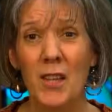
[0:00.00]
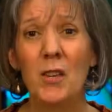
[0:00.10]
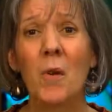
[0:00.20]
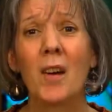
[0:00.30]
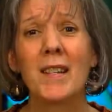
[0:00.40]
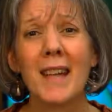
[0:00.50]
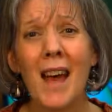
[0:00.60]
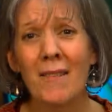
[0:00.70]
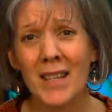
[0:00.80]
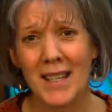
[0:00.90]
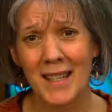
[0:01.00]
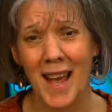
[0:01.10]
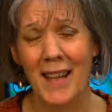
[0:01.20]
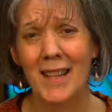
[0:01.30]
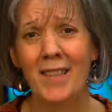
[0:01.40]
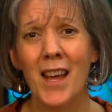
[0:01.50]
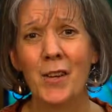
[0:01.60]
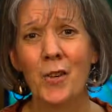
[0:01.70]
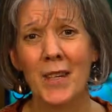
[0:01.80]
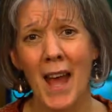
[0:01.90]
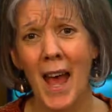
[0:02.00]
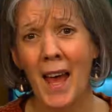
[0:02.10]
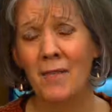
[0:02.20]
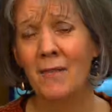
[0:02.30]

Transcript: You are devastated that your dad